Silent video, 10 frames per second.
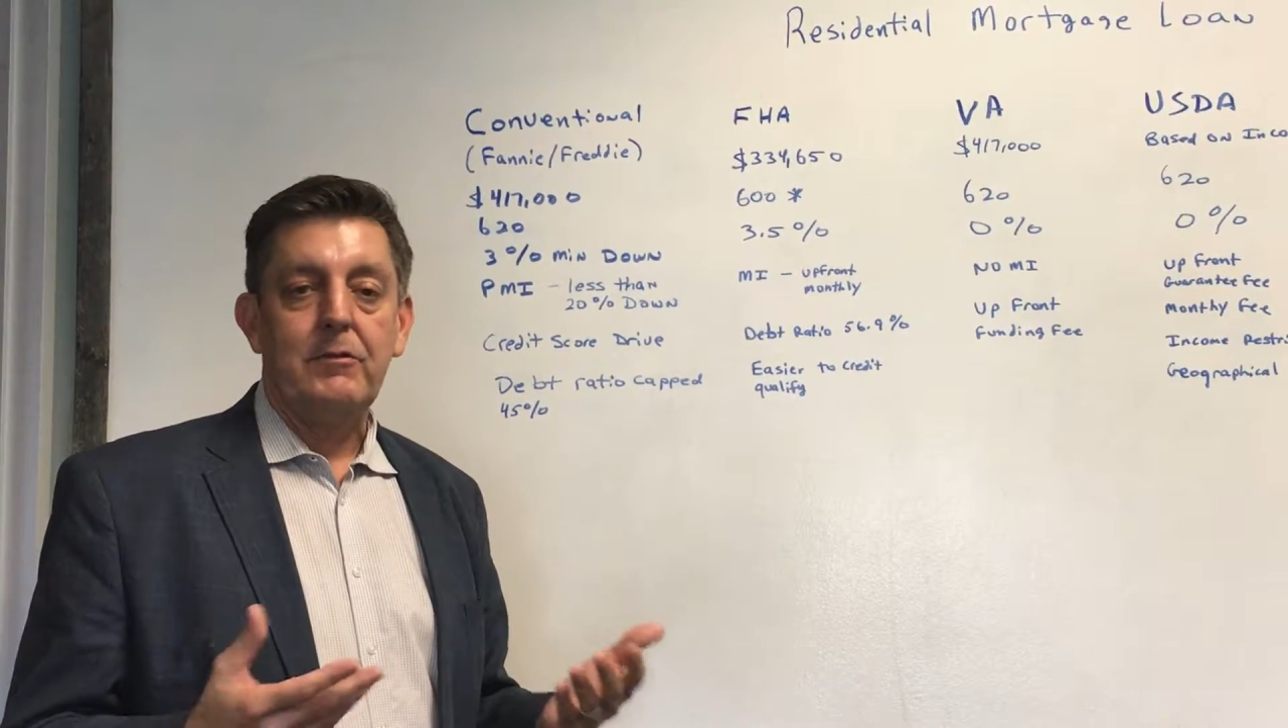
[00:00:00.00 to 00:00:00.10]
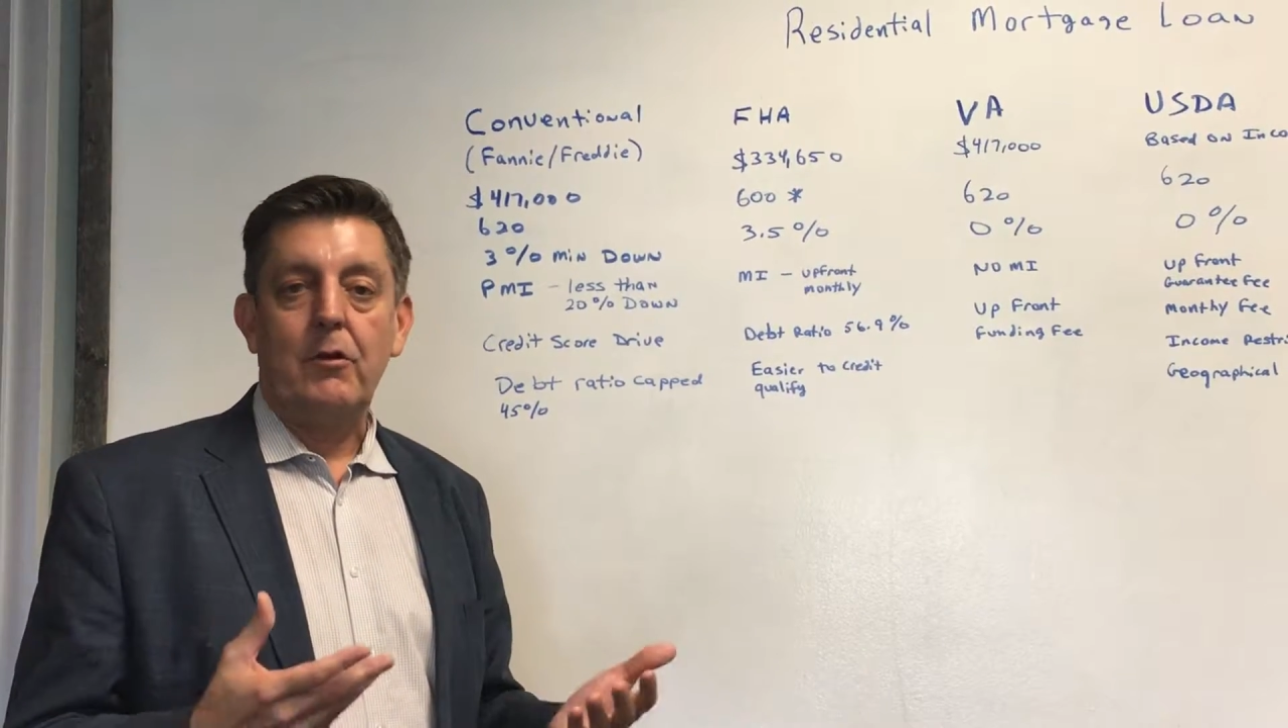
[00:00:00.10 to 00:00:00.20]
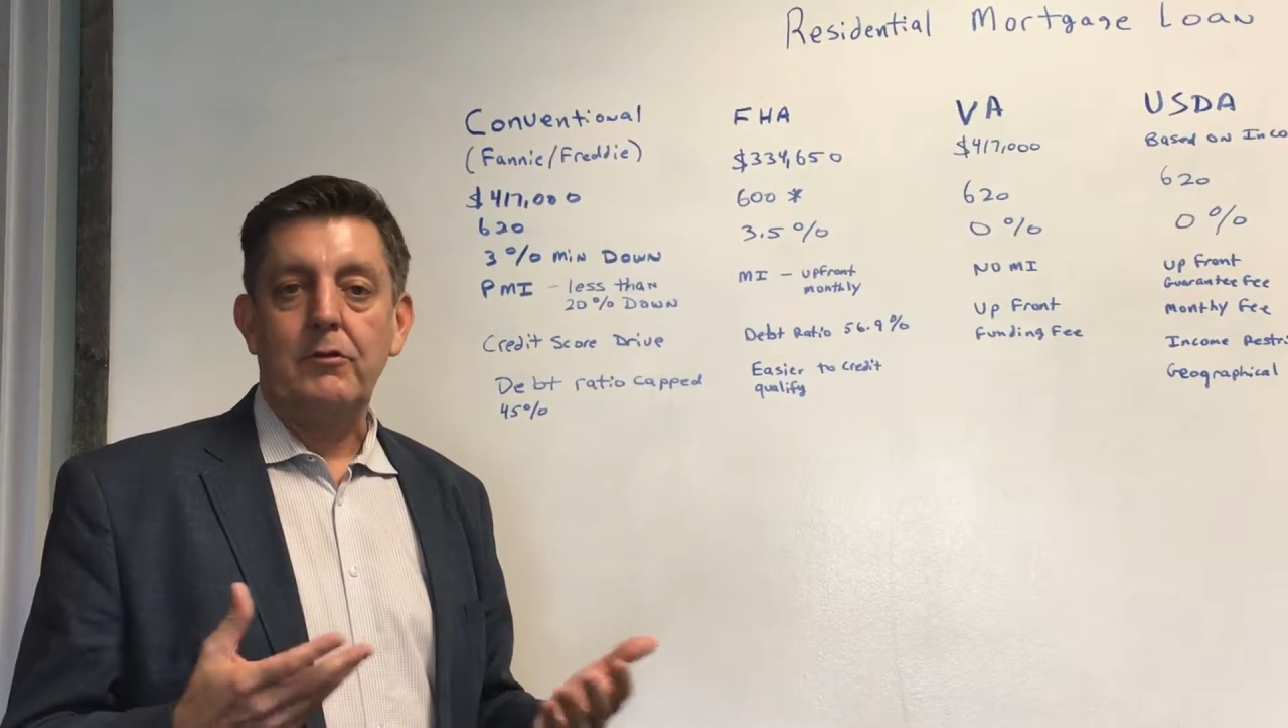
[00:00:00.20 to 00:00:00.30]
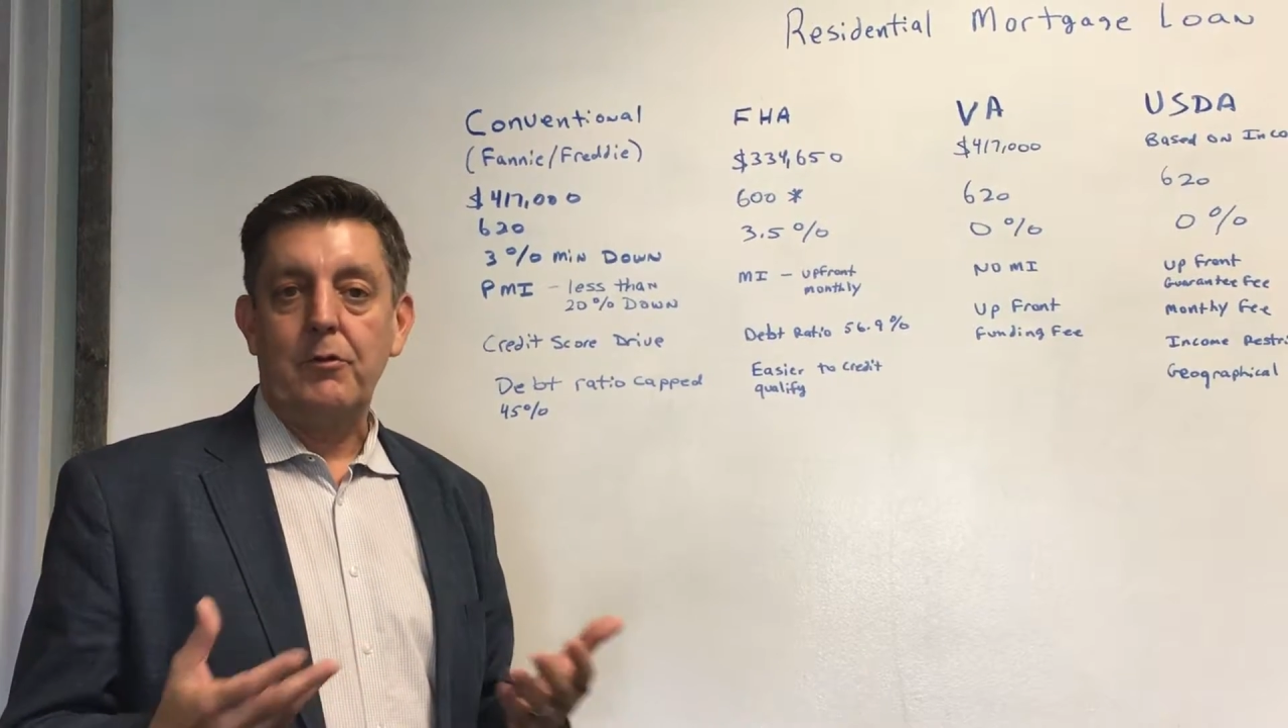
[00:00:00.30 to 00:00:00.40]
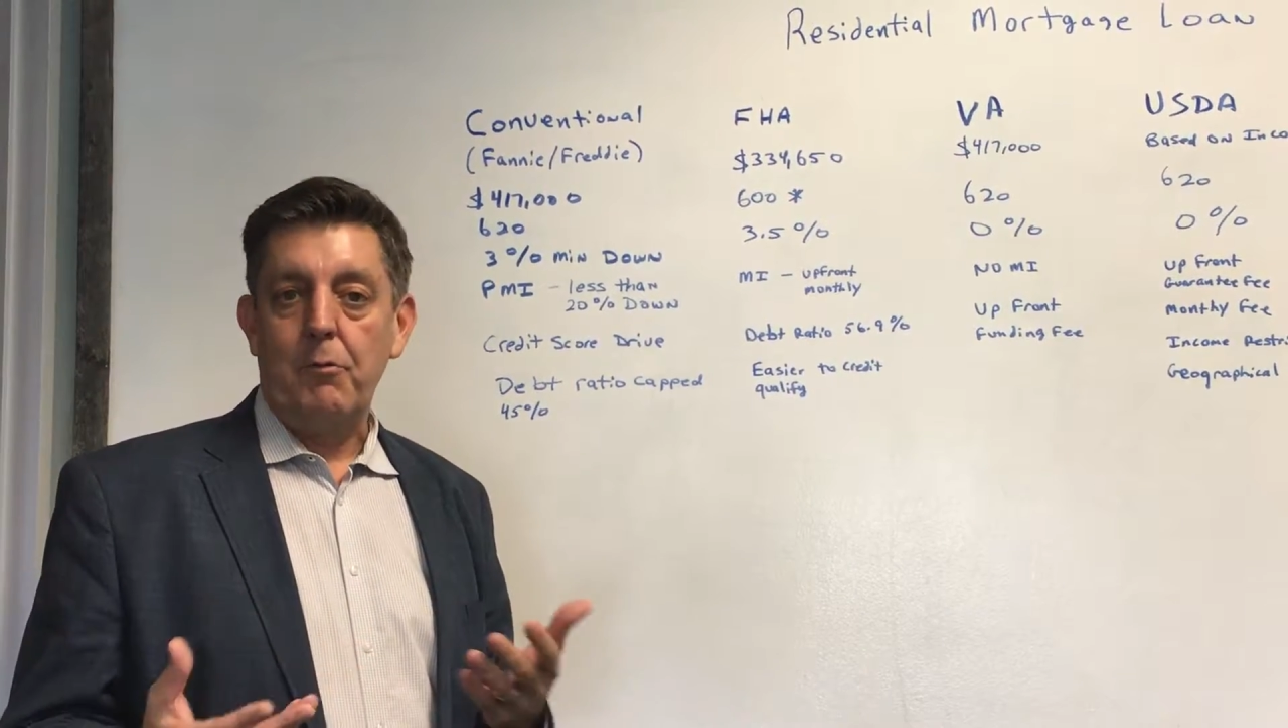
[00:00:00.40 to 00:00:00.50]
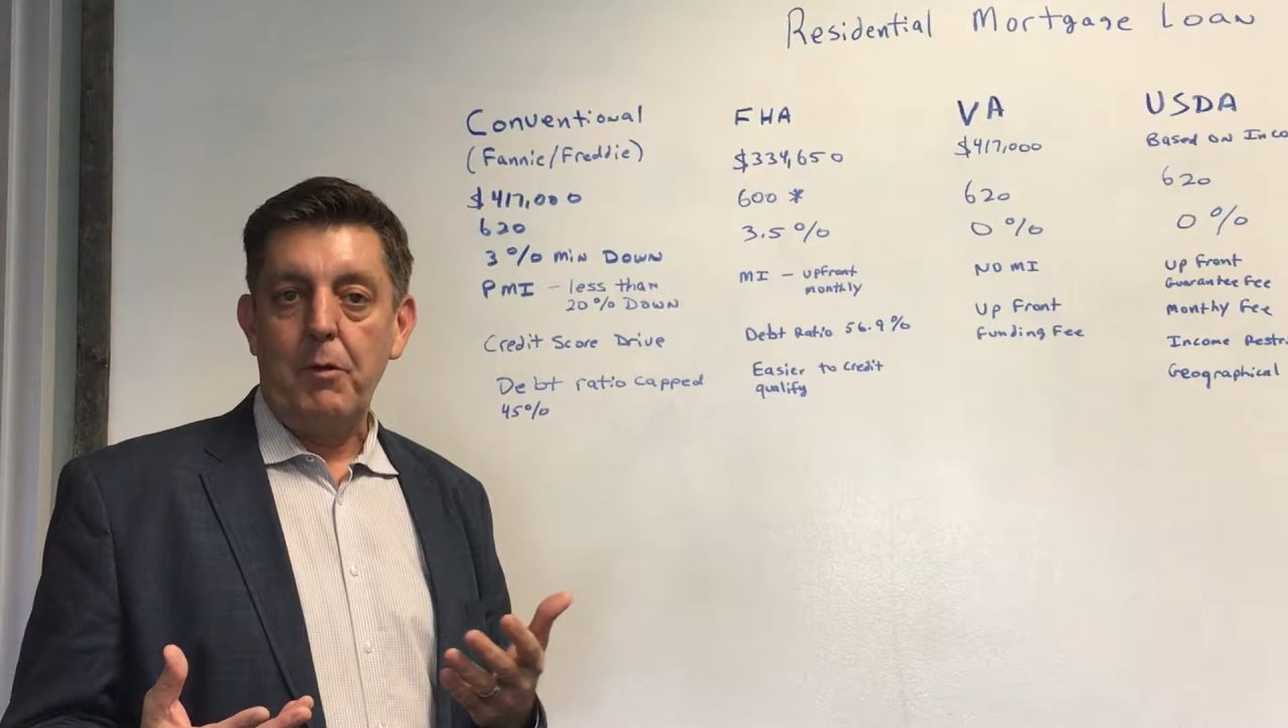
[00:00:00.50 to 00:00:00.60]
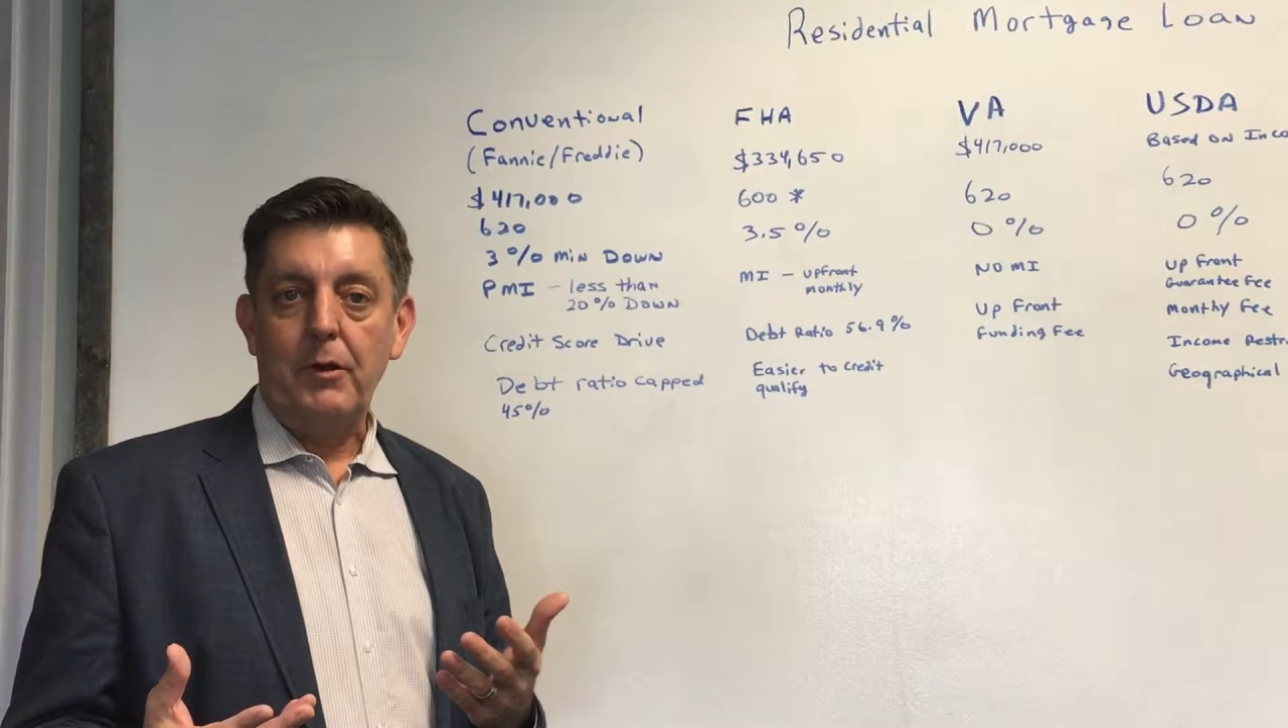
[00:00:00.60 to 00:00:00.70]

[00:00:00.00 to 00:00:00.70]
It's all sort of